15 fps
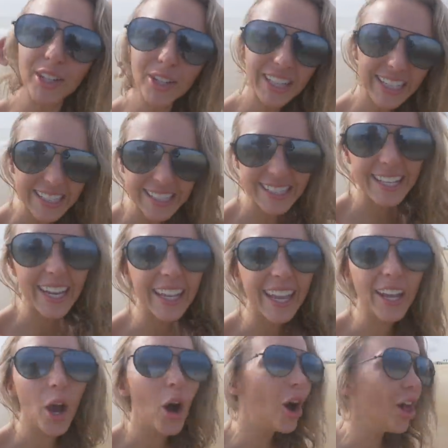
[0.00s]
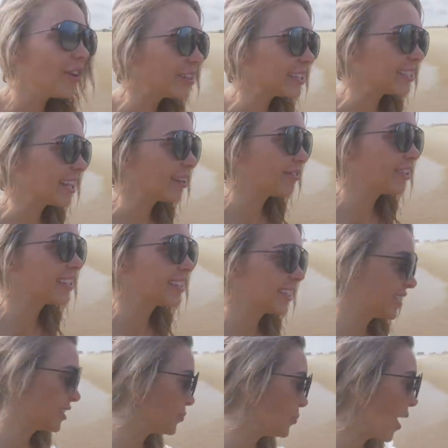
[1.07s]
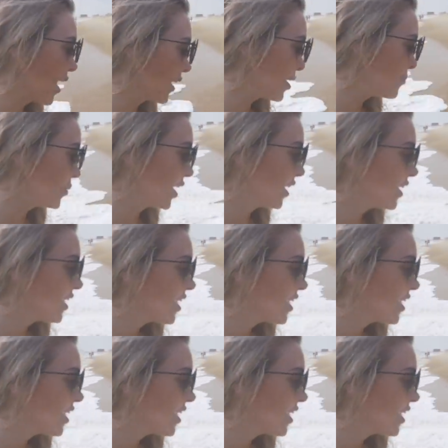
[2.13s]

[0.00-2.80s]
literally sticking all of the sand fleas in his pocket, but.